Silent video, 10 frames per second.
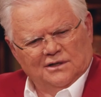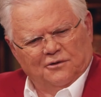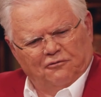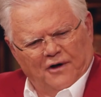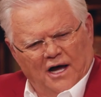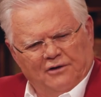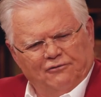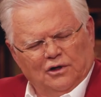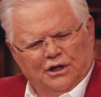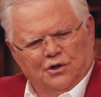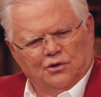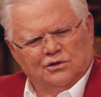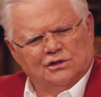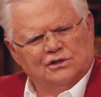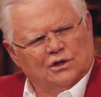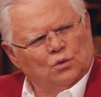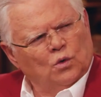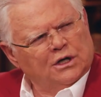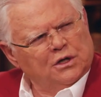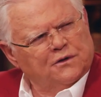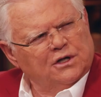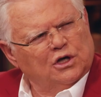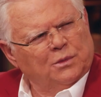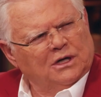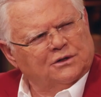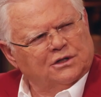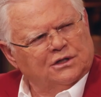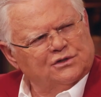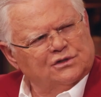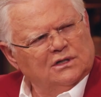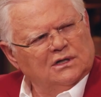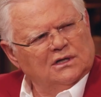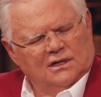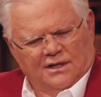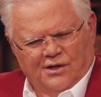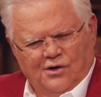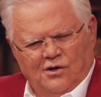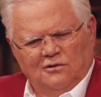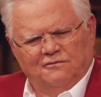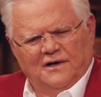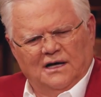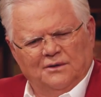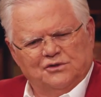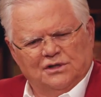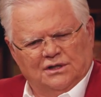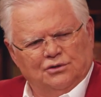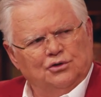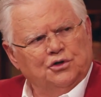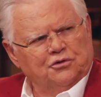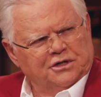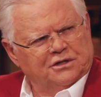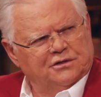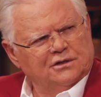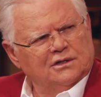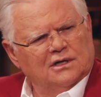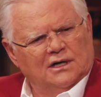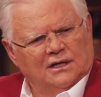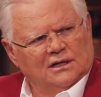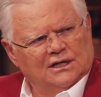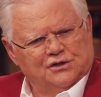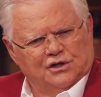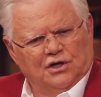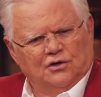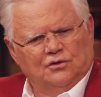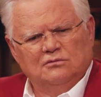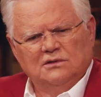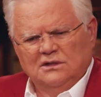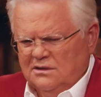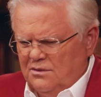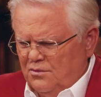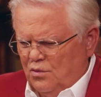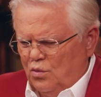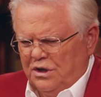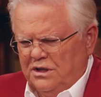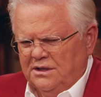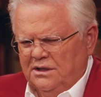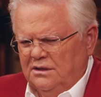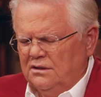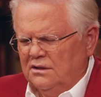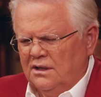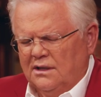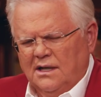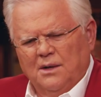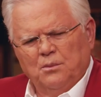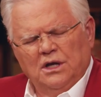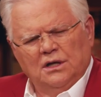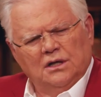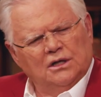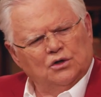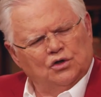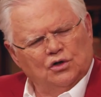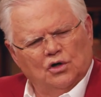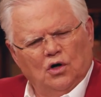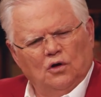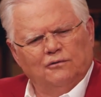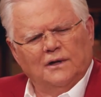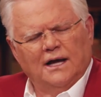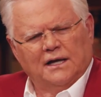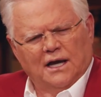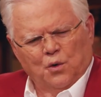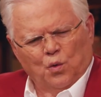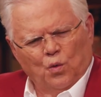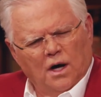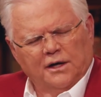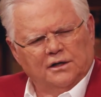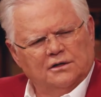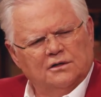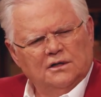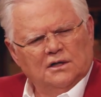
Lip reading: to 5 leaders and said, what do you think about this? And the all 5 said, do it, and let's go. We did it, and I mean it took off like a rocket